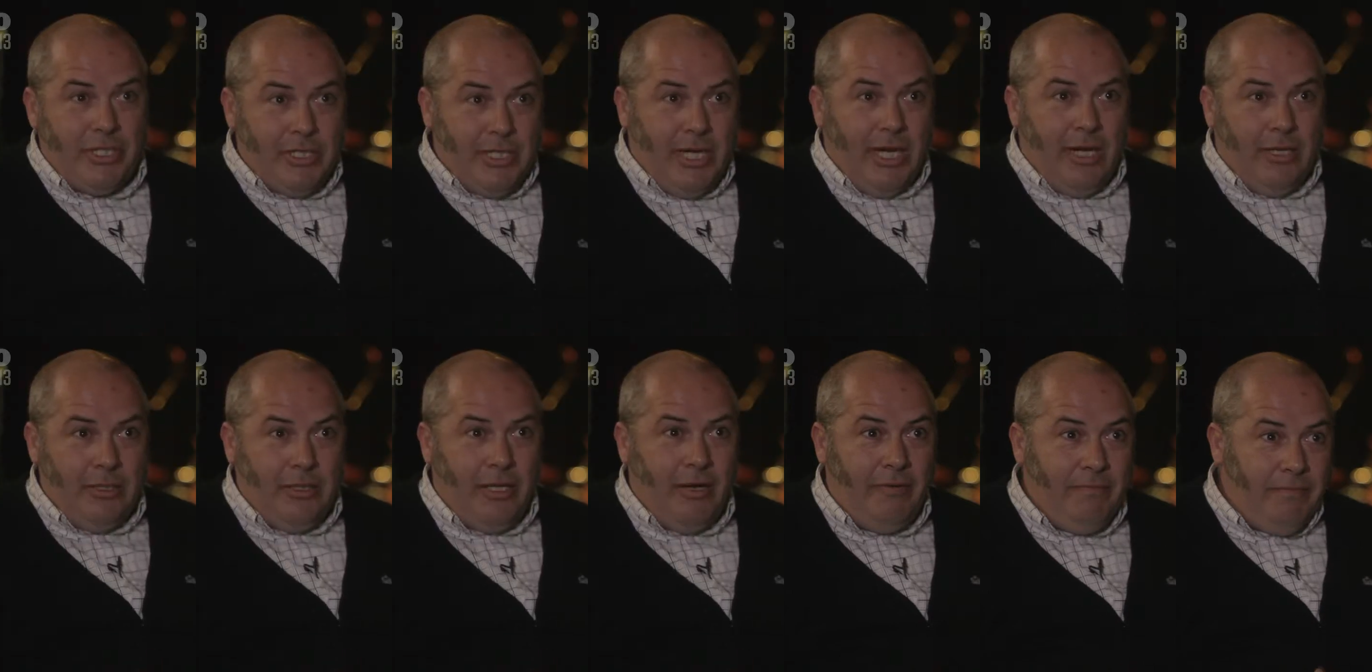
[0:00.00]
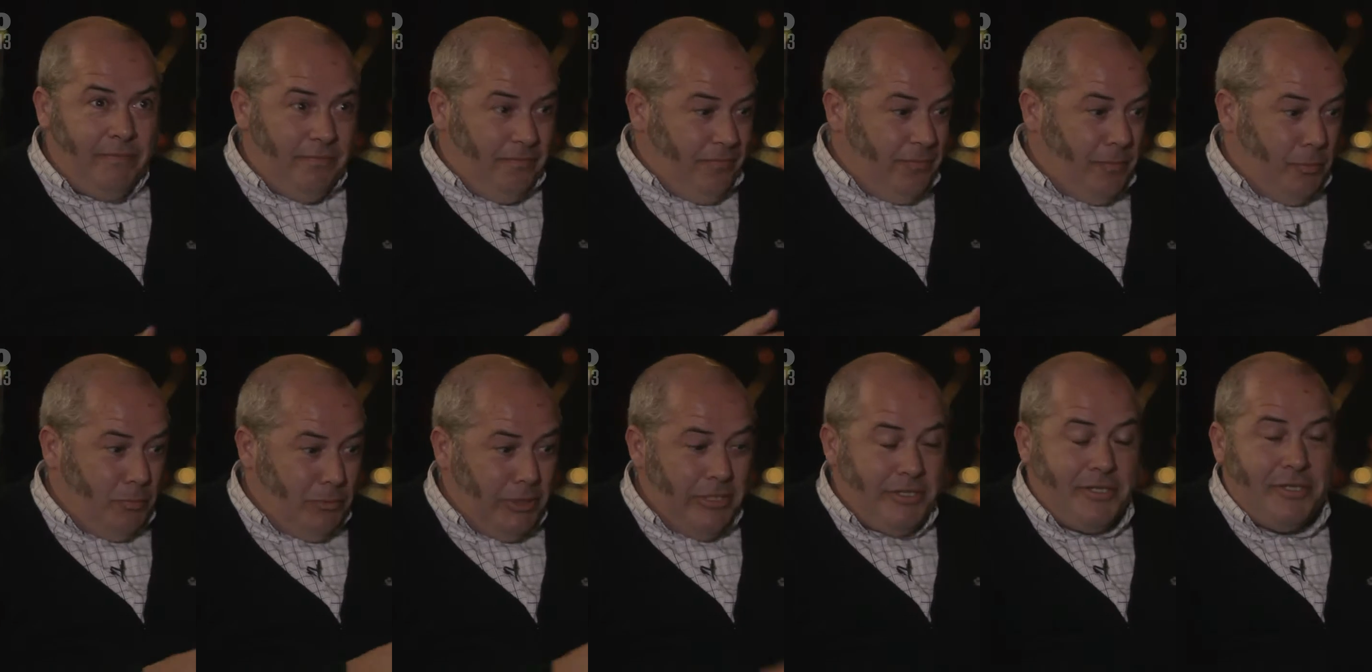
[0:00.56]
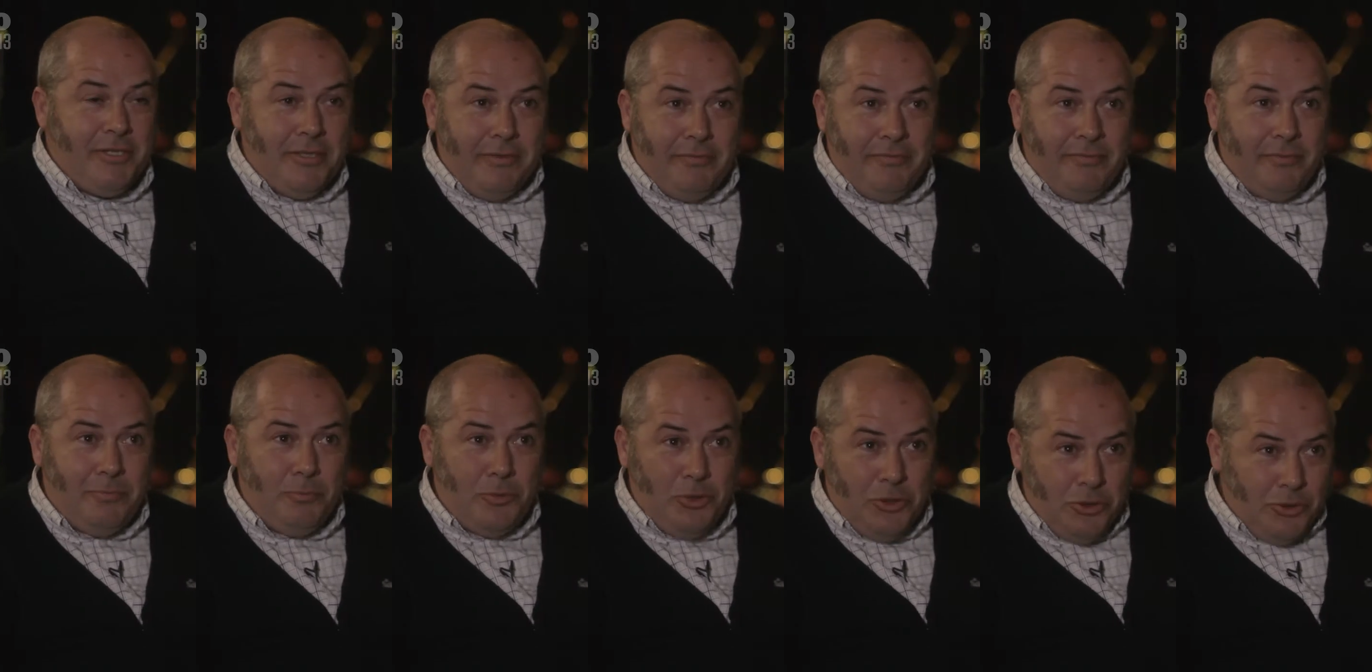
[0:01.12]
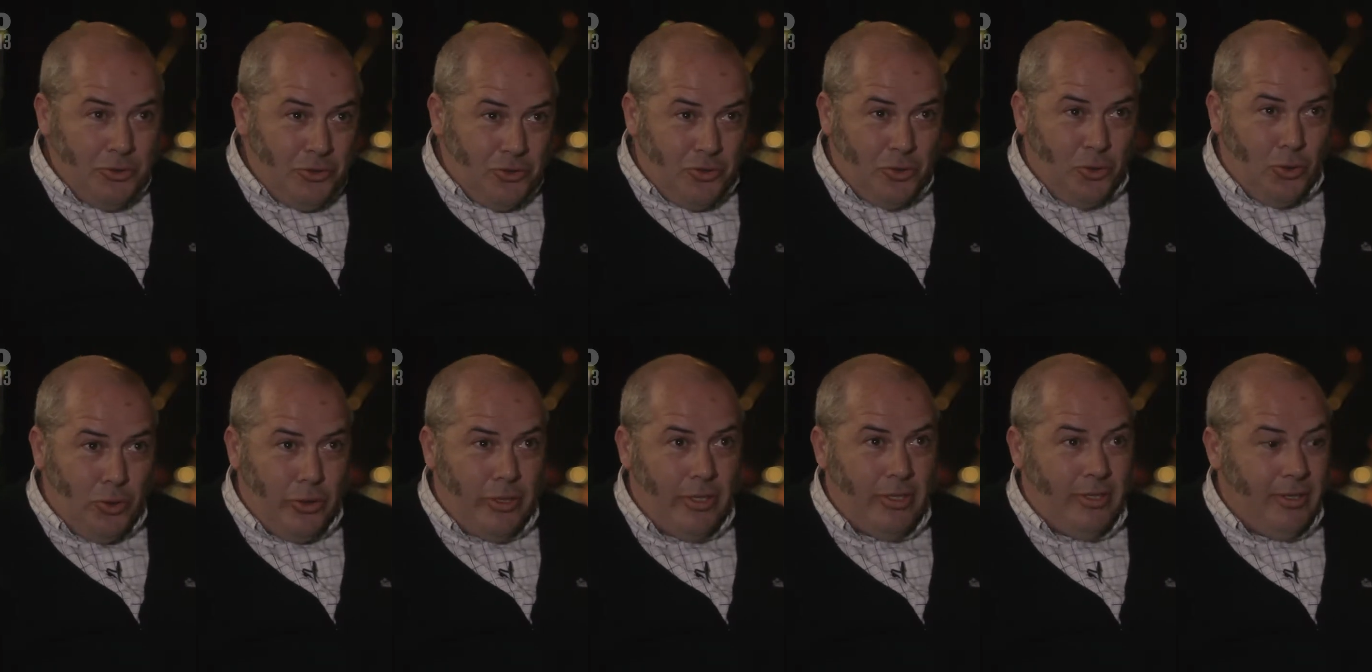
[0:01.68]
that I love, from listening from
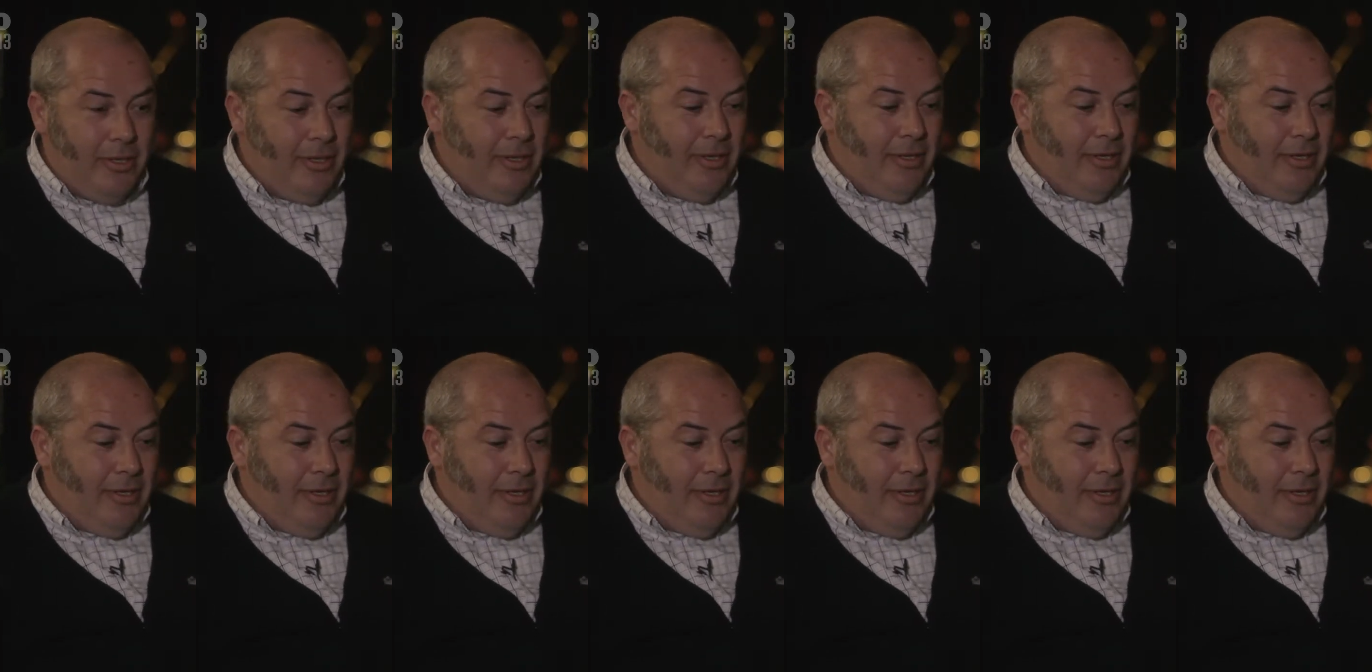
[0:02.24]
two-tone